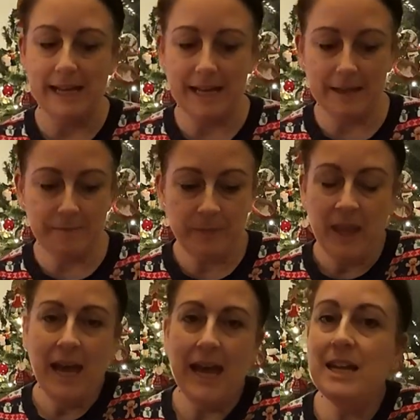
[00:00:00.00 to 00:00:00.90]
I
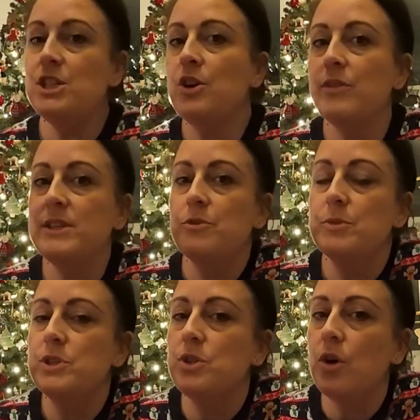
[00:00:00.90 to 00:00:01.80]
actually got this from
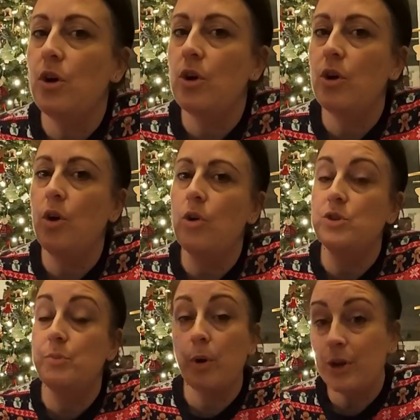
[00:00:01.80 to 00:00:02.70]
a store
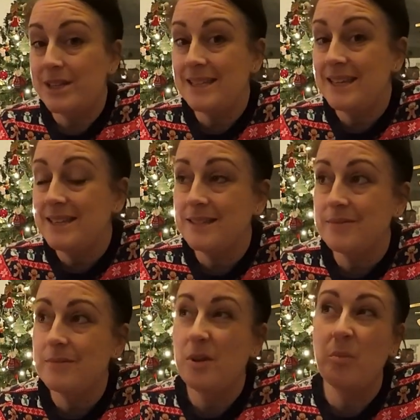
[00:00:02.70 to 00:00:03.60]
called
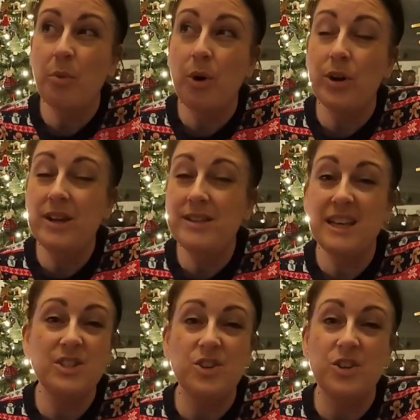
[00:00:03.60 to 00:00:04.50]
Boys,
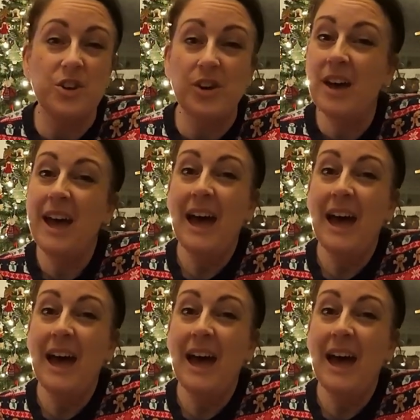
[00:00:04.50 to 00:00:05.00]
I don't know